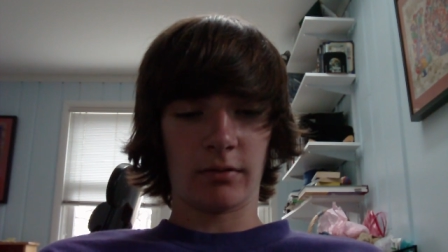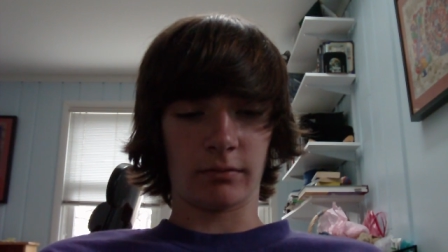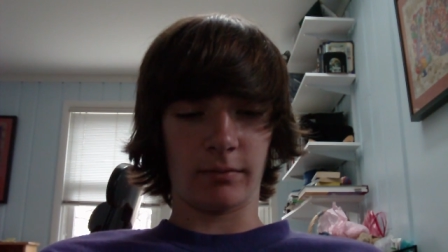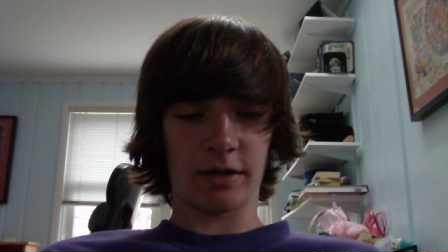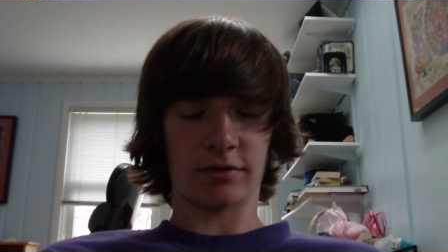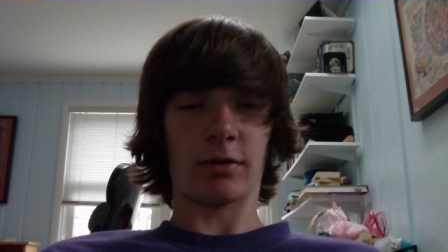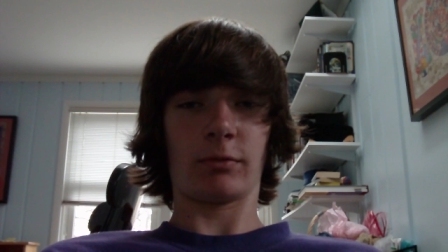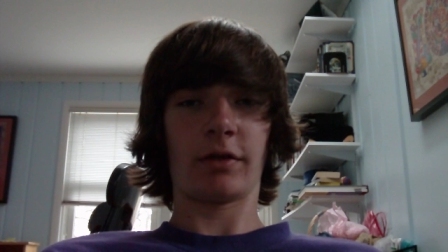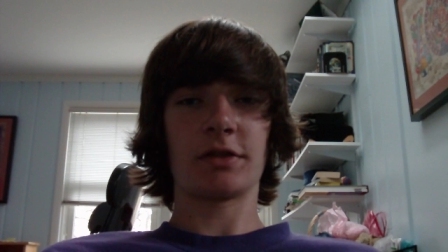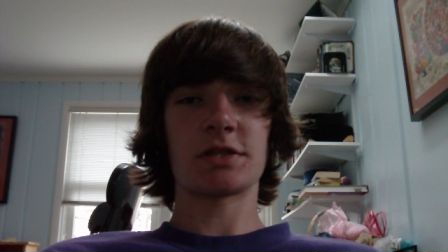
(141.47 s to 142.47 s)

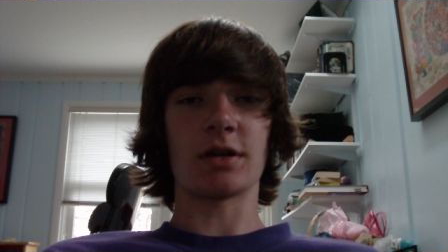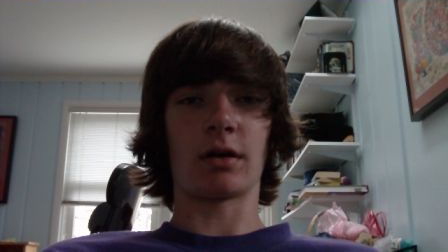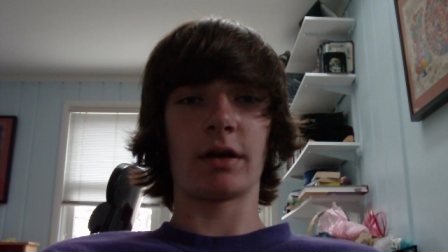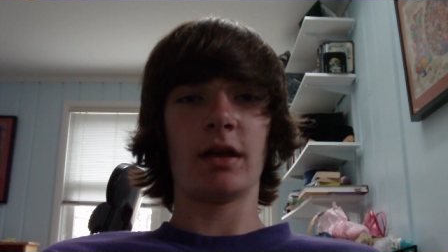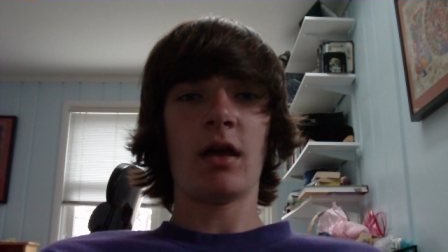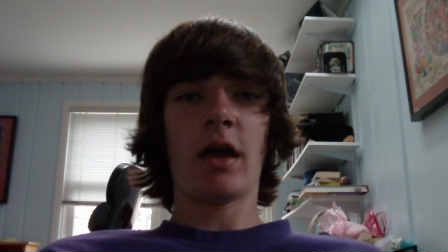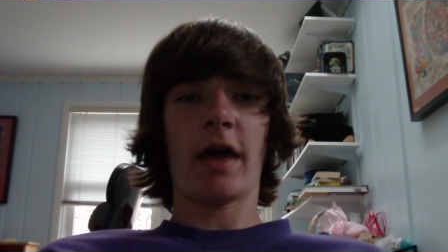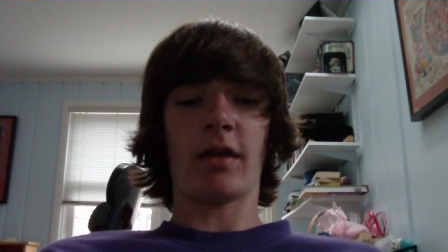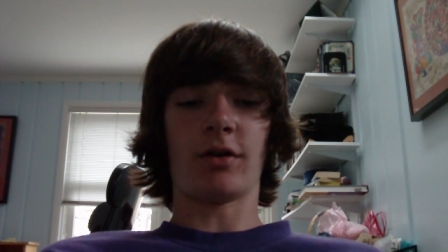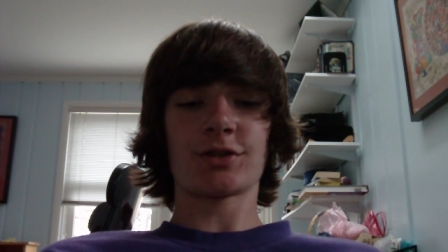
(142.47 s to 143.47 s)
with. Sorry.
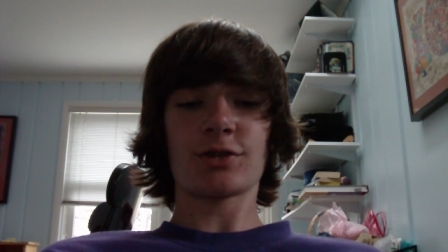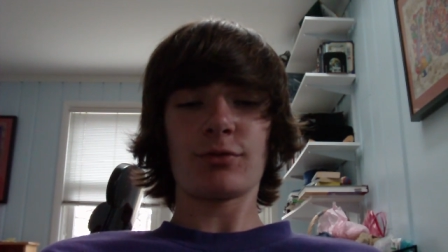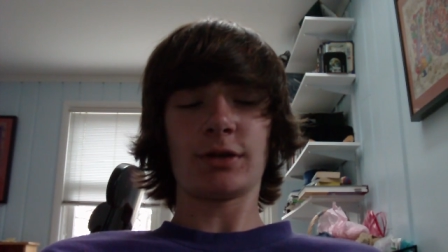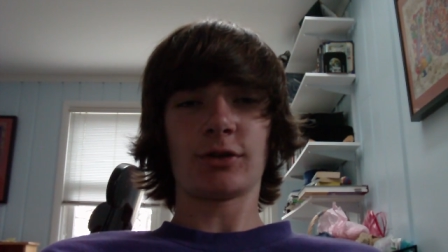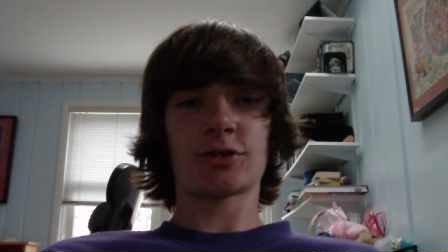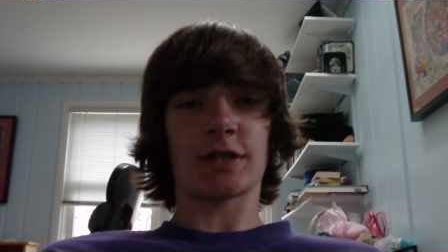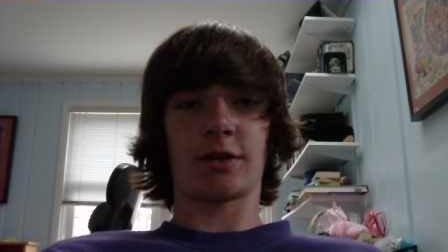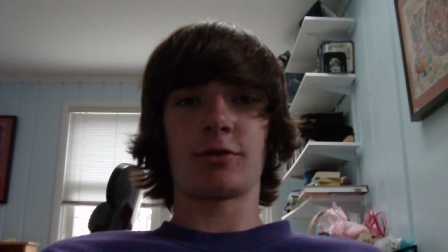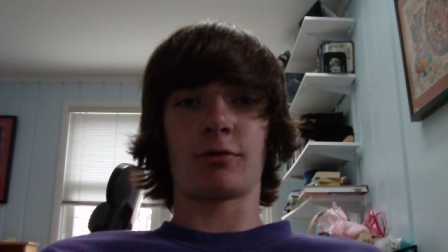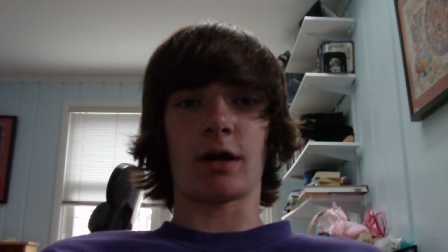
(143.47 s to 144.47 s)
And also, it looks
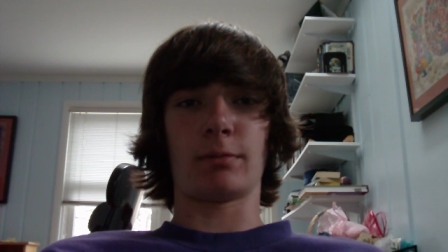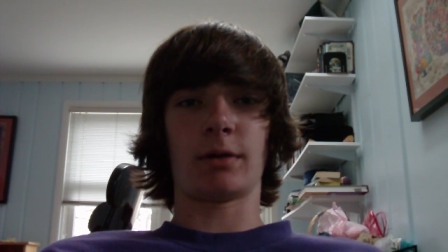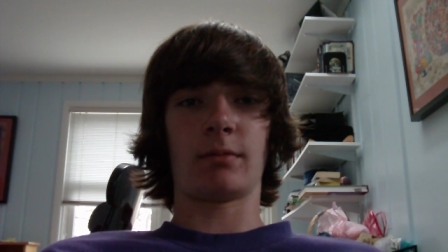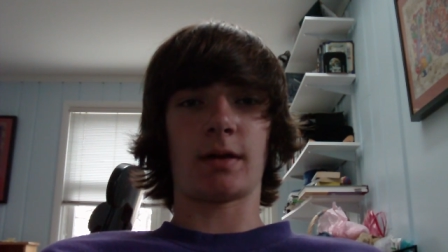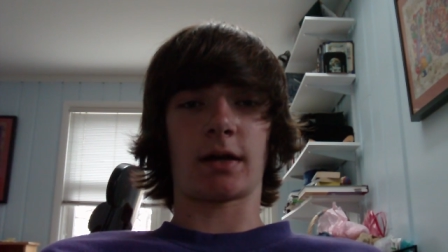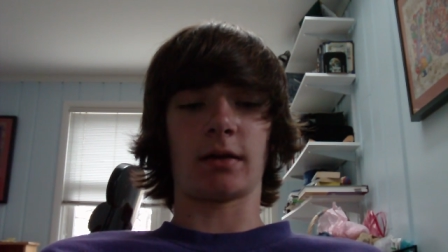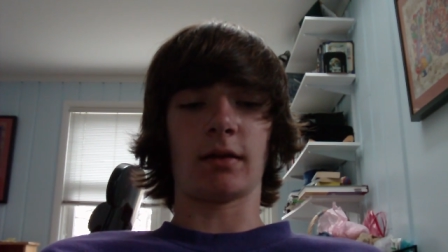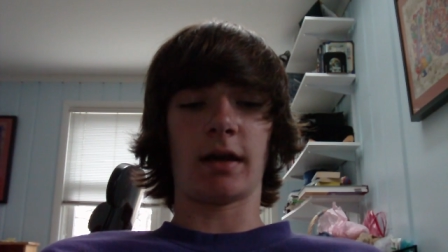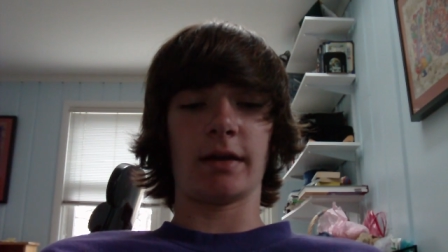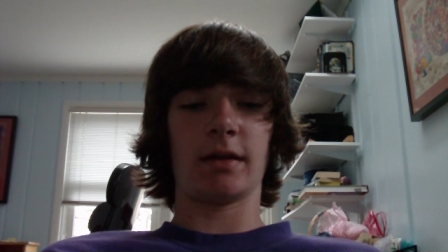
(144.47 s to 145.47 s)
like crap. I'm not gonna
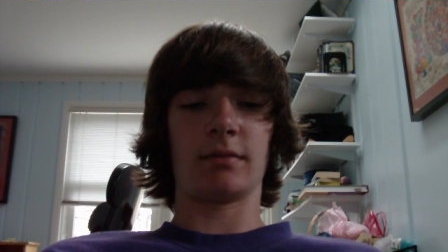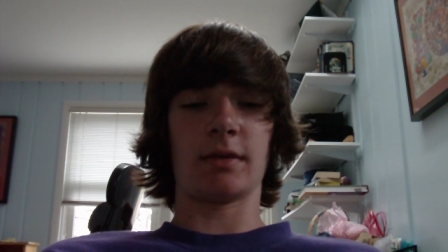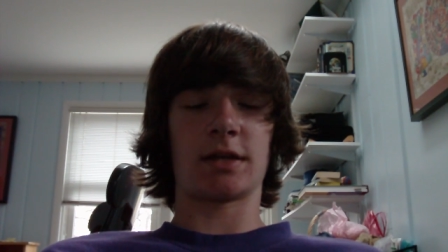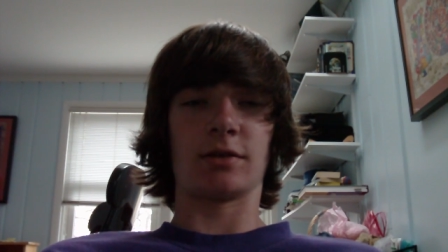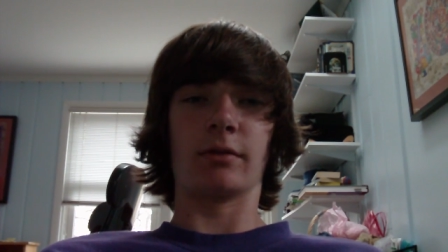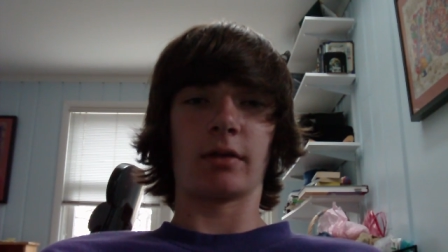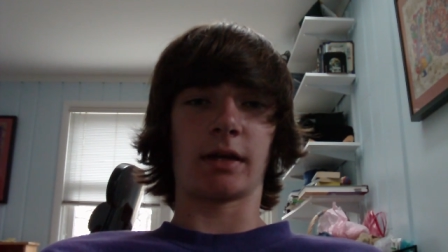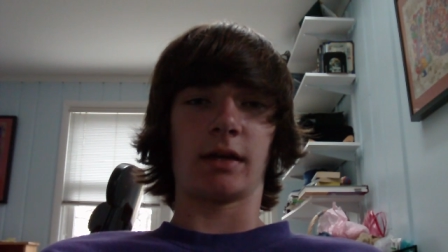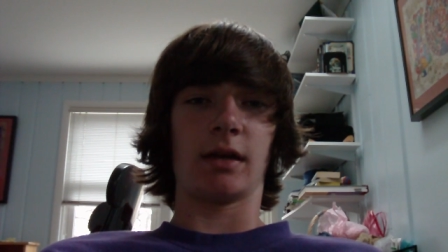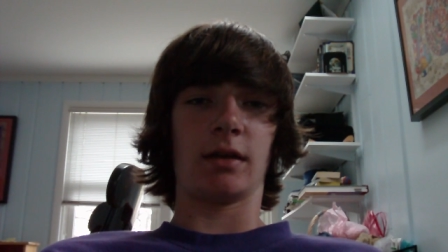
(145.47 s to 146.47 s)
lie. It makes you look
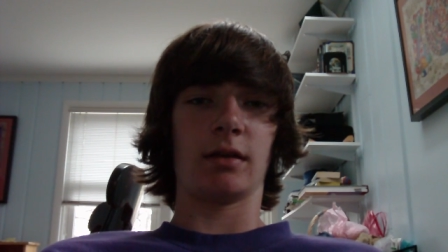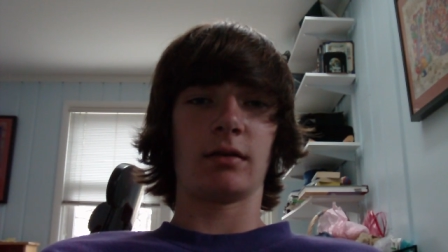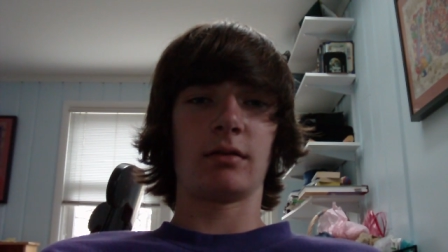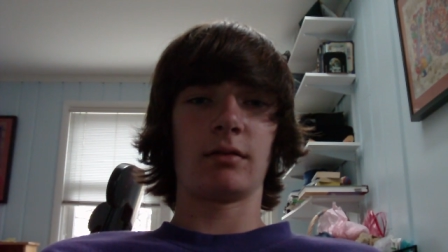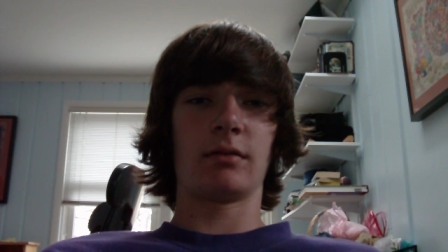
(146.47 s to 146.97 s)
like an idiot.